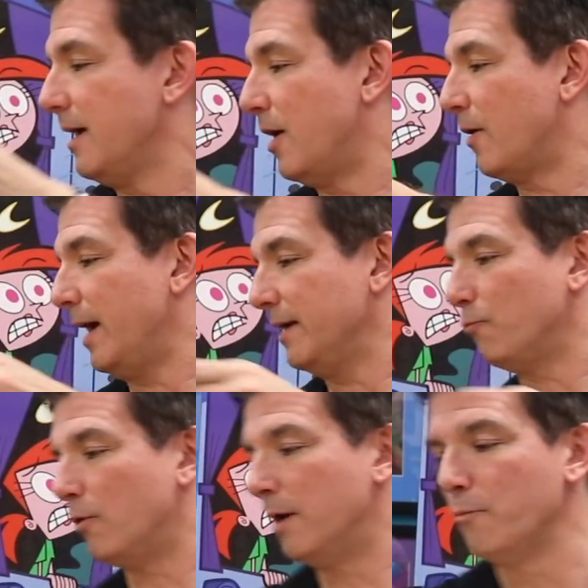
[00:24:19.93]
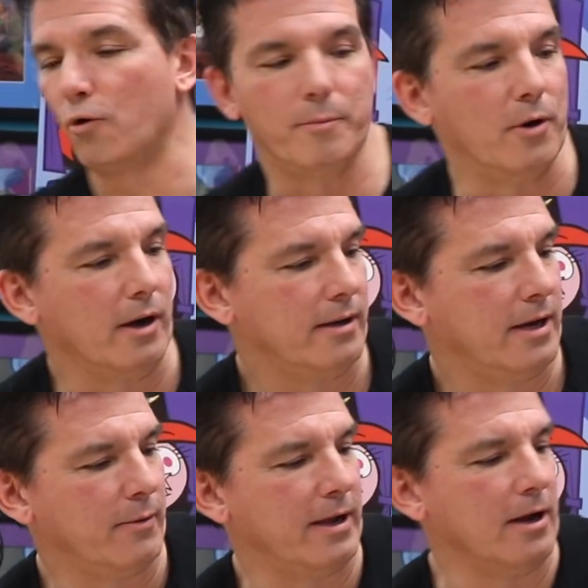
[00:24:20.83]
All right, one more book.
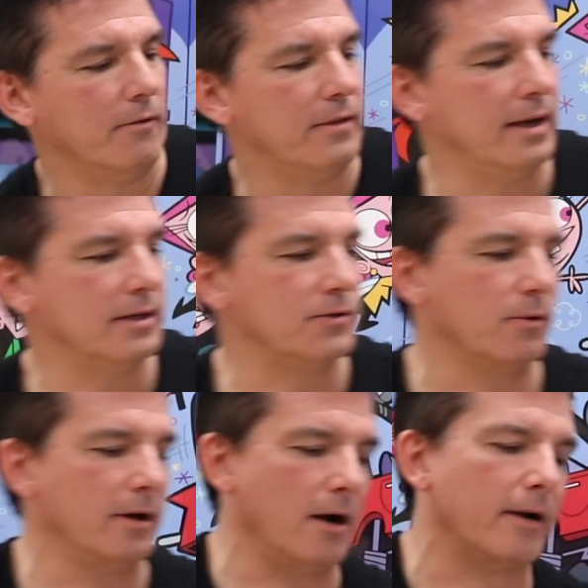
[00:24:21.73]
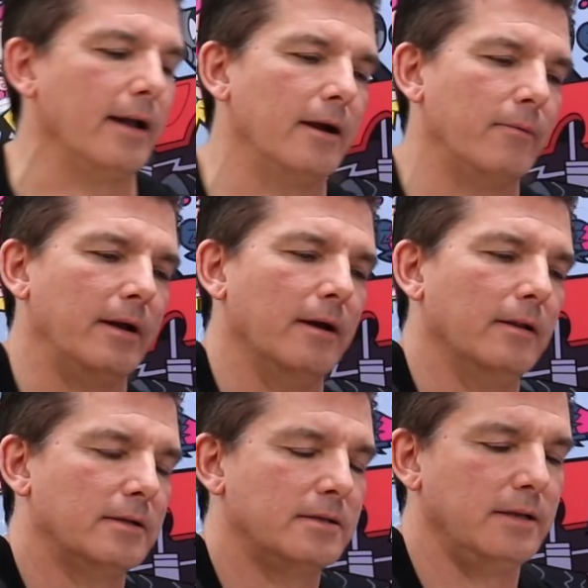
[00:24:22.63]
Here we go. This one, okay, here we go.
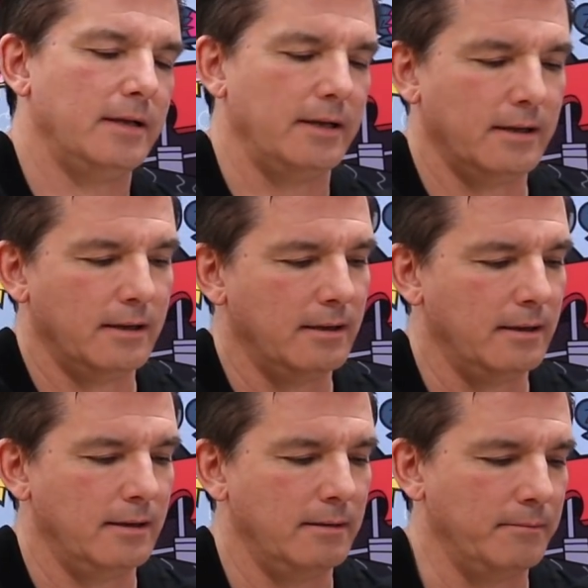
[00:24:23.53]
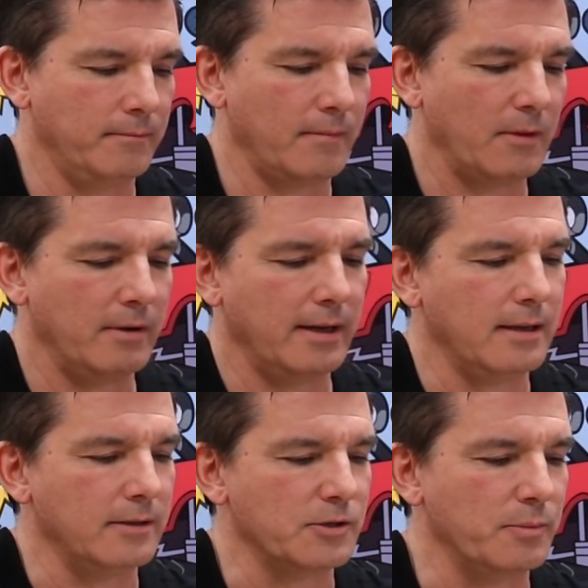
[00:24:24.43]
Let's see. What do we
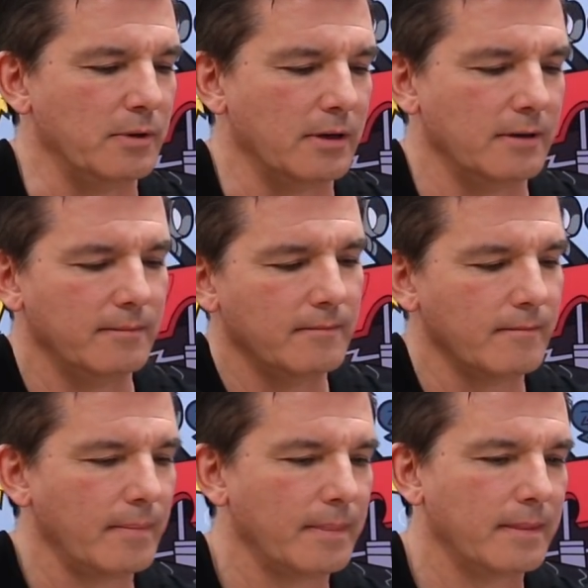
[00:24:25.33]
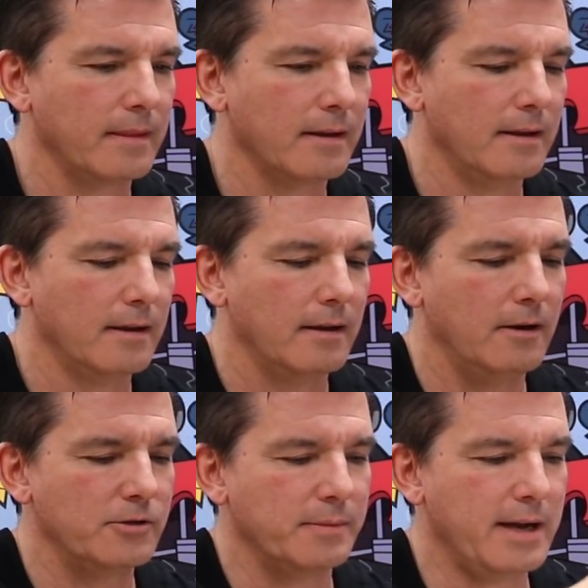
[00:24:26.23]
got in this book?
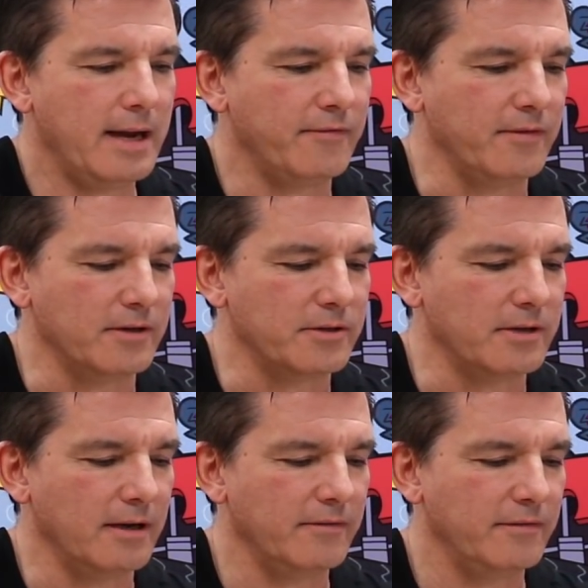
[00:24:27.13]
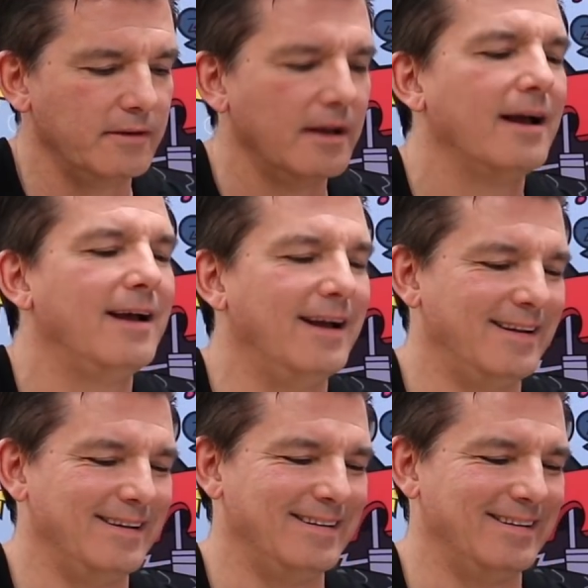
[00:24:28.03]
Oh, some kind of fun stuff.
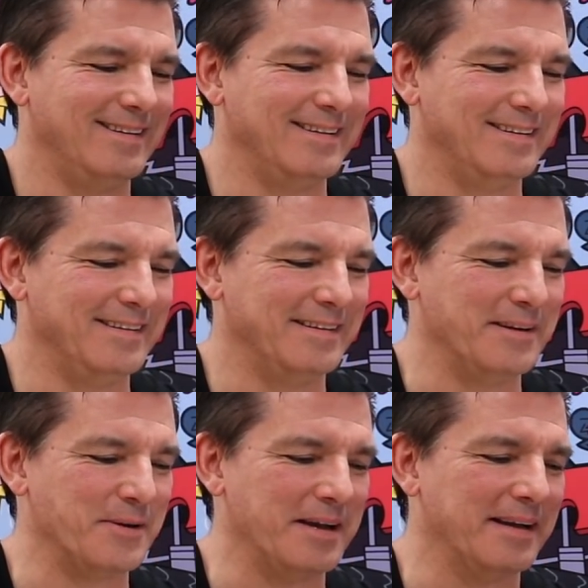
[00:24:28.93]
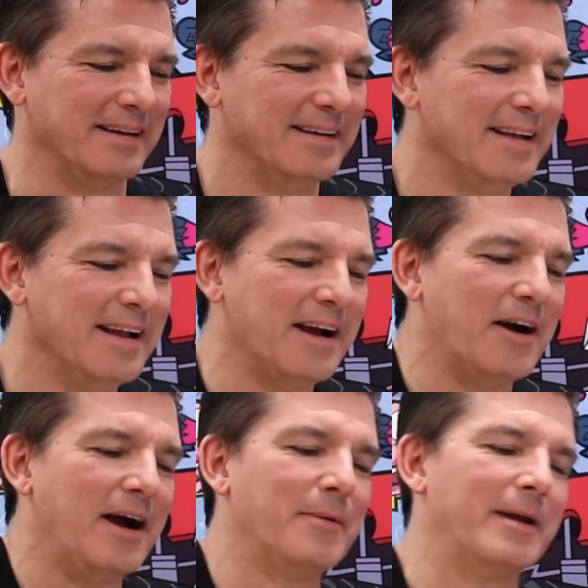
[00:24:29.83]
Okay.
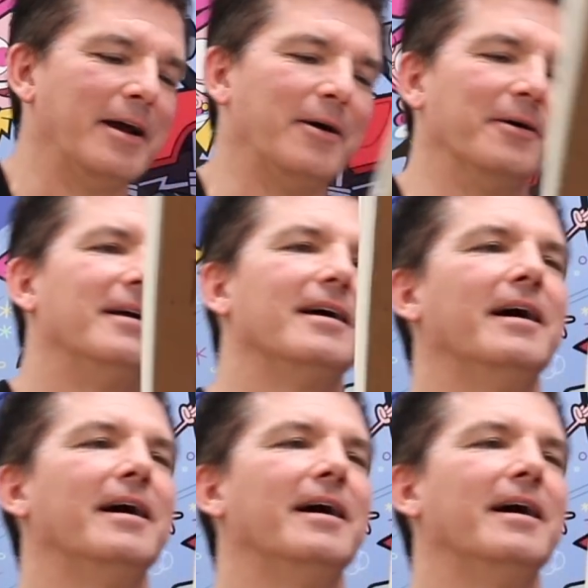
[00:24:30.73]
All right, here we go.